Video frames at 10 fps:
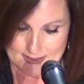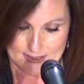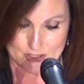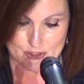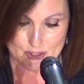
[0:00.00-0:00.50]

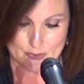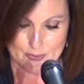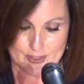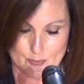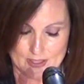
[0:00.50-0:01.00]
In his
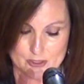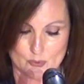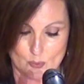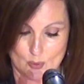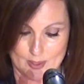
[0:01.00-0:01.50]
youth, he went to
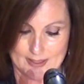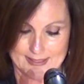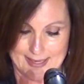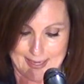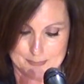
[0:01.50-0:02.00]
war a
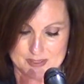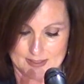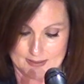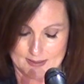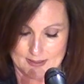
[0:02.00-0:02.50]

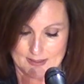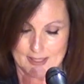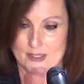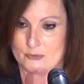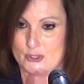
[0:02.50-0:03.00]
captain
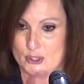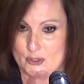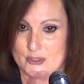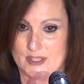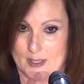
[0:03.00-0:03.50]
and
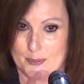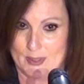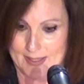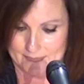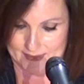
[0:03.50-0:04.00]
returned a
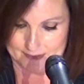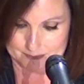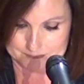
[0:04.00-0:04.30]
private.